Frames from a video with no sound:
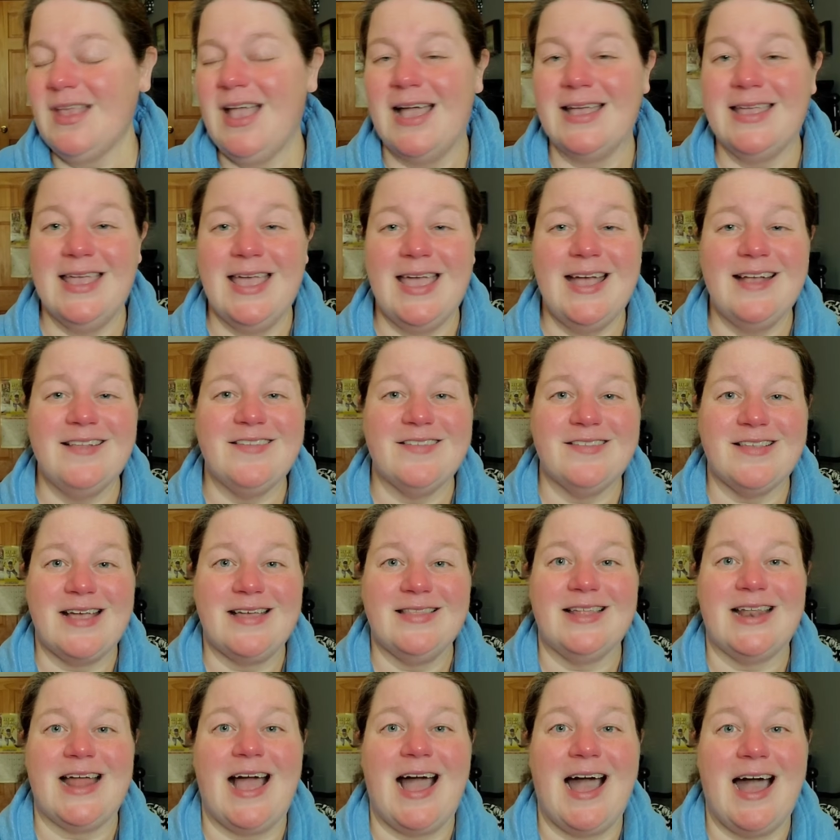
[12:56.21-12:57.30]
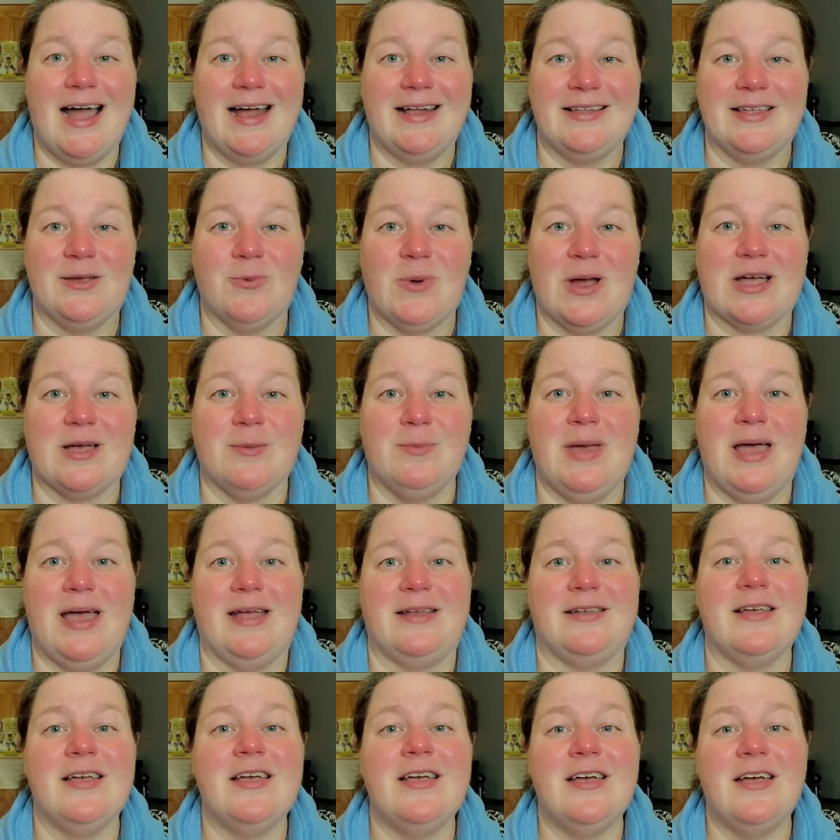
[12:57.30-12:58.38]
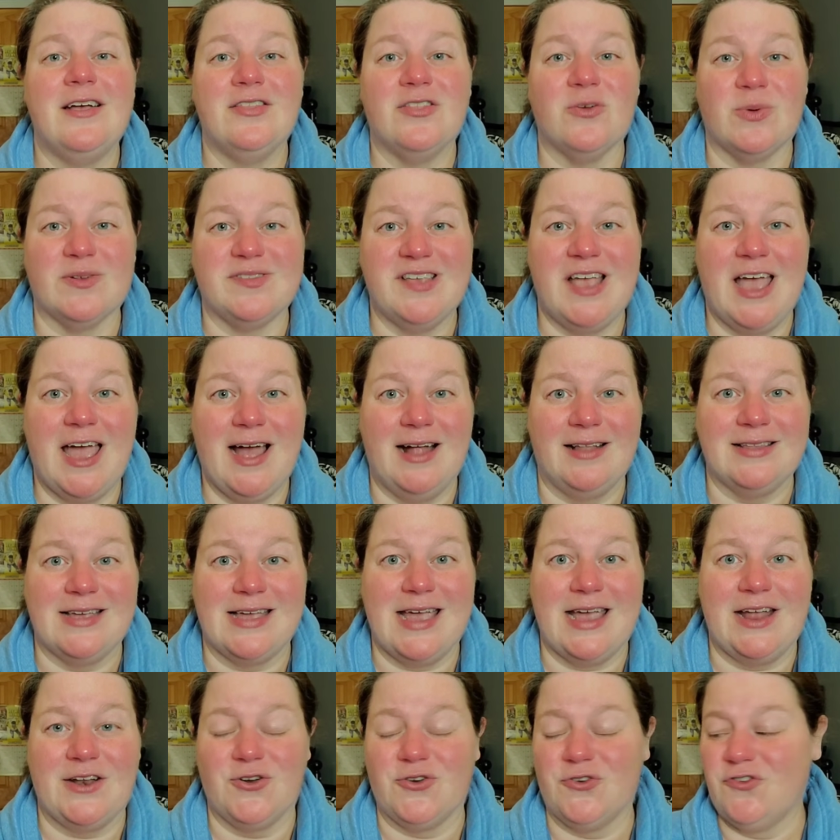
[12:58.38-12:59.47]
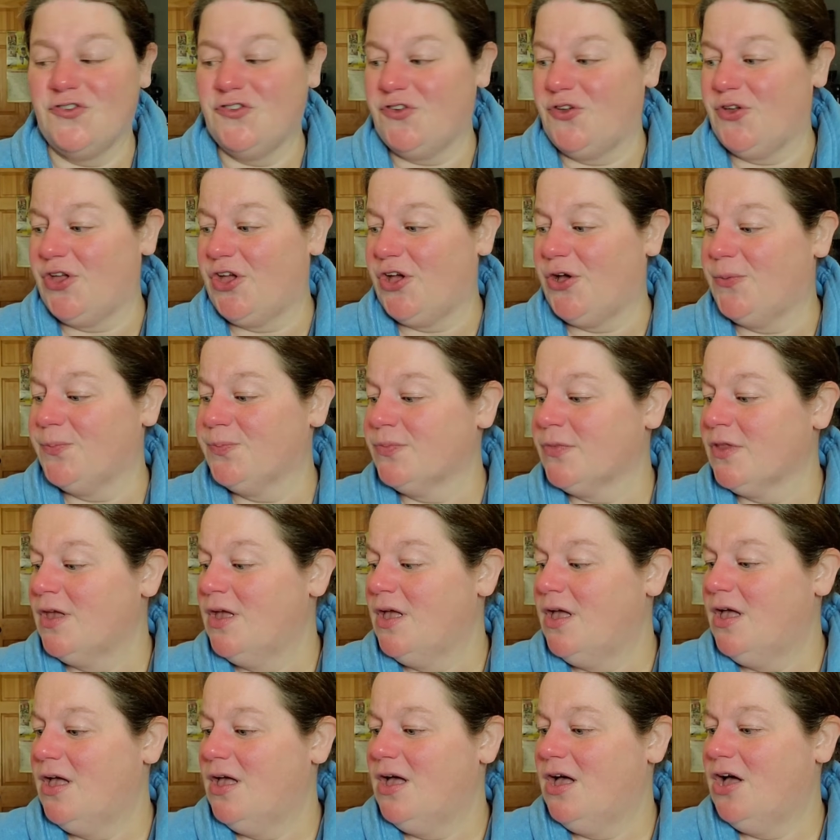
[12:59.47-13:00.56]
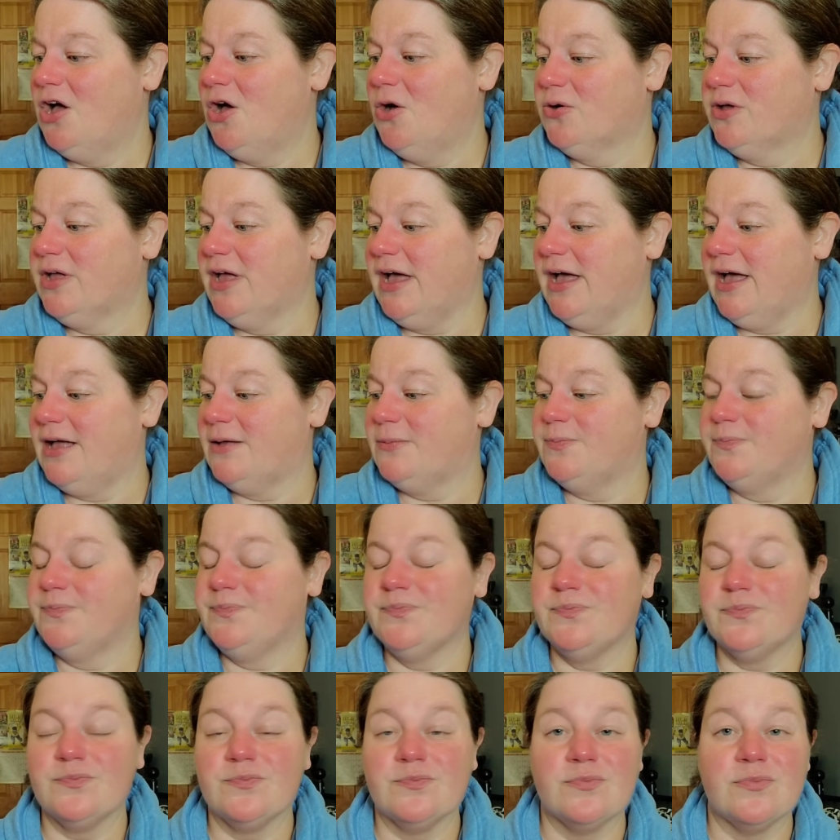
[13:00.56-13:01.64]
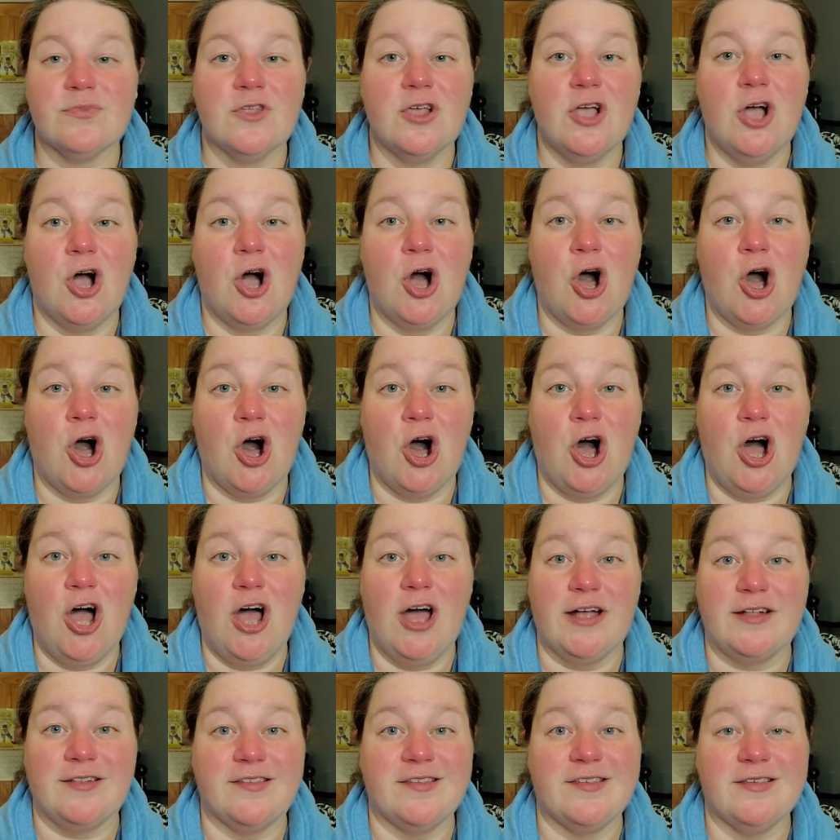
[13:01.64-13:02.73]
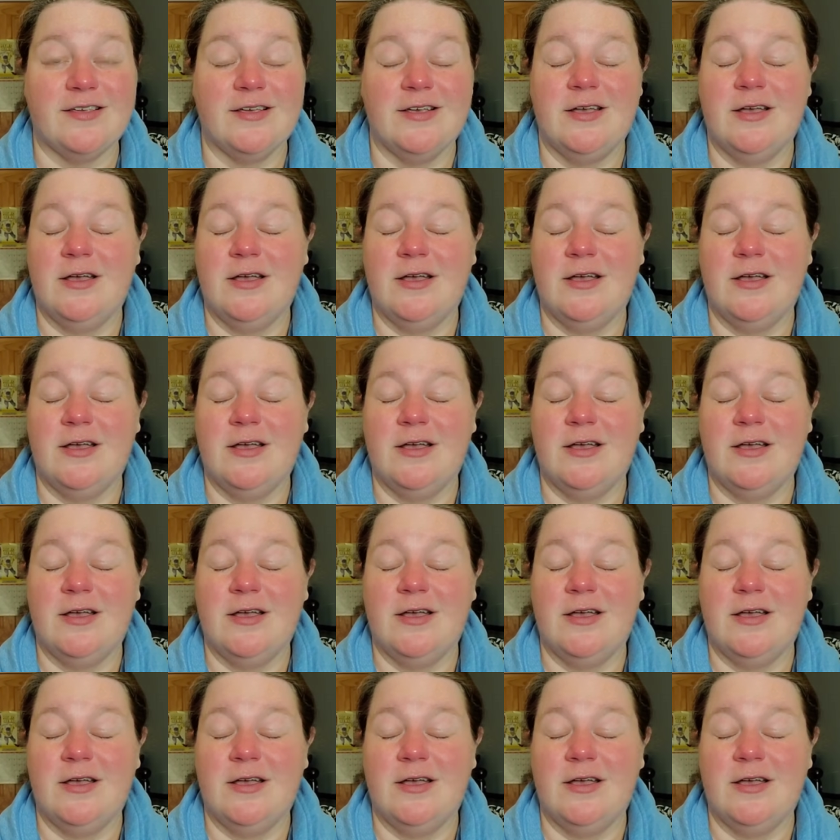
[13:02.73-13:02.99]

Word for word: I can't say that I highly recommend The Retaliators to you. Okay. Haunt.